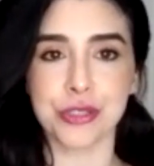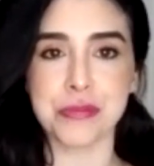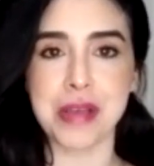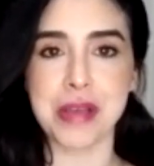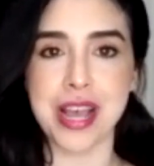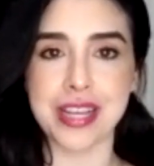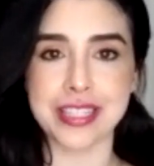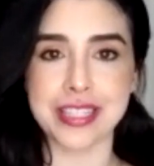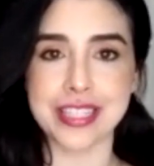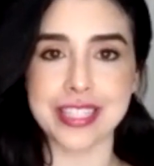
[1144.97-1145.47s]

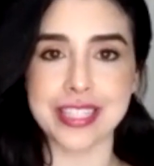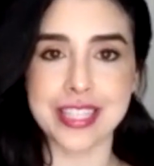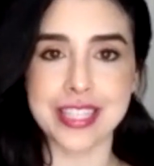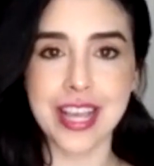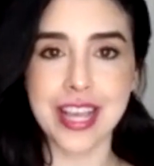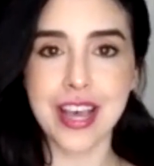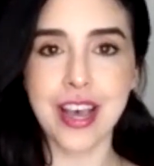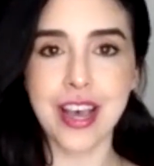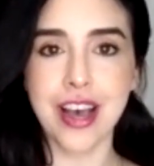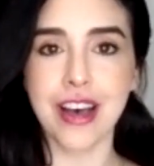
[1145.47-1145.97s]
Maggie's
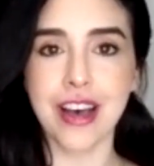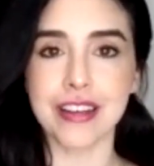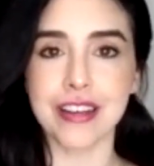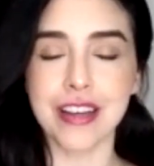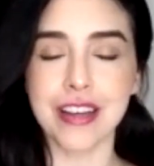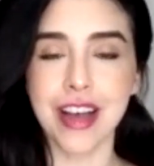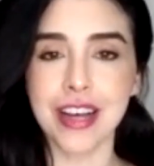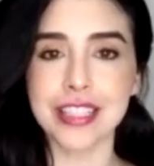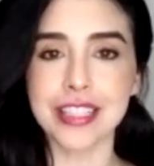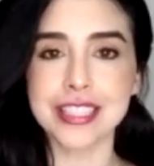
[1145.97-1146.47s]

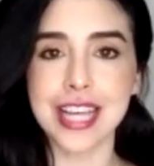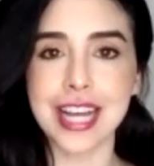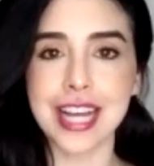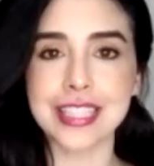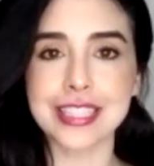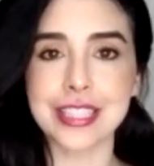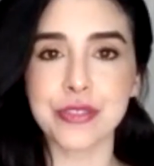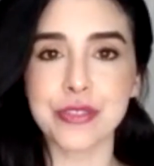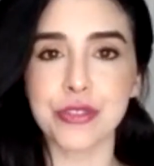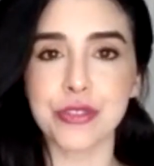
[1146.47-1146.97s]

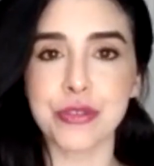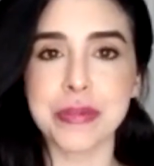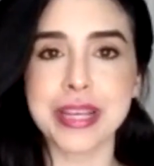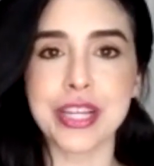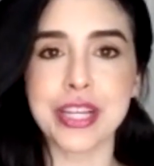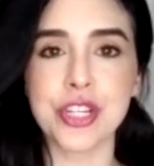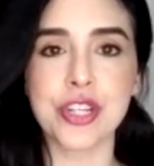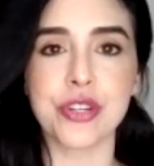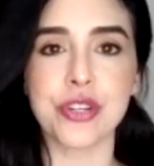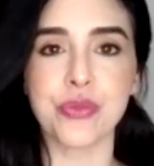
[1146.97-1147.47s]
contact
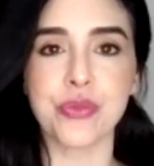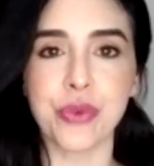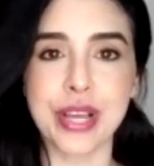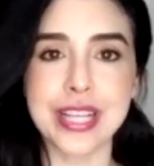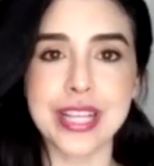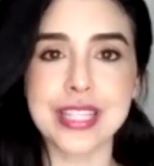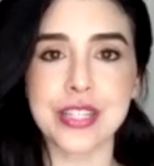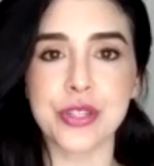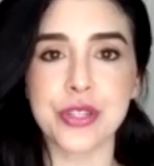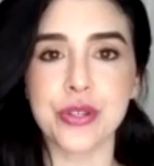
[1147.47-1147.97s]
information and
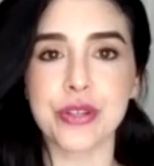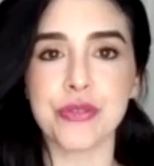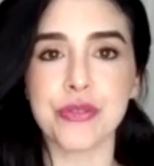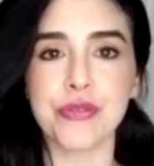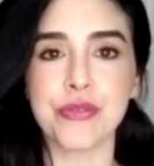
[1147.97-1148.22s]
ways that you can